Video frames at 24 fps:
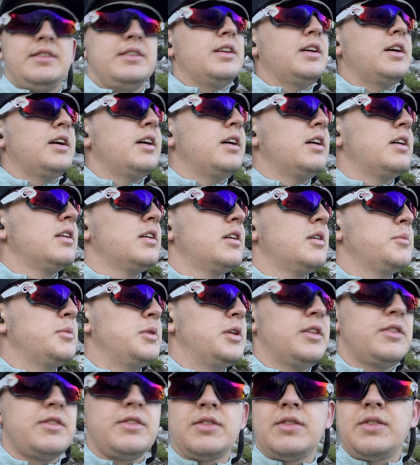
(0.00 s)
I mean,
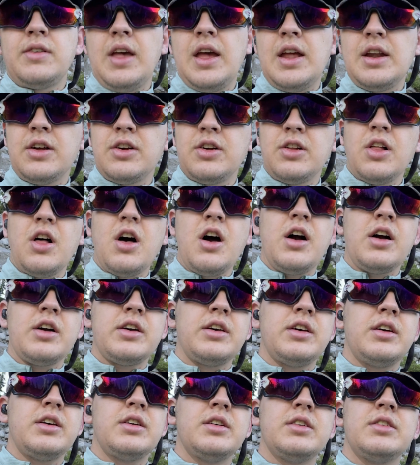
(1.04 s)
it's 8 o'clock,
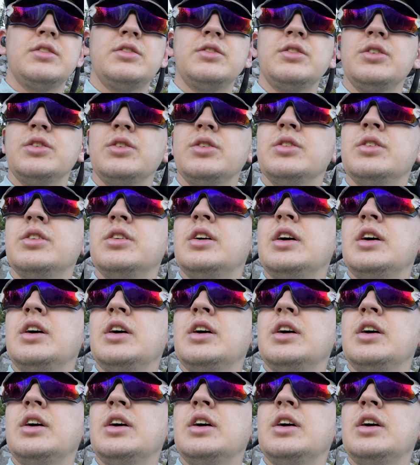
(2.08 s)
so